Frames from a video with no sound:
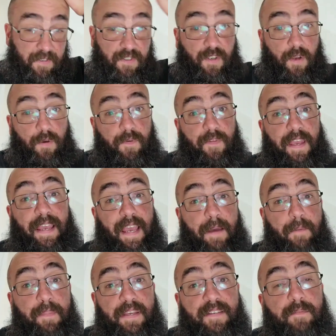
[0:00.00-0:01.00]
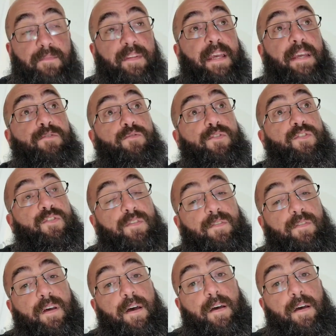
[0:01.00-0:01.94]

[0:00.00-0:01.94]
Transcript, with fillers: So there can be some dangerous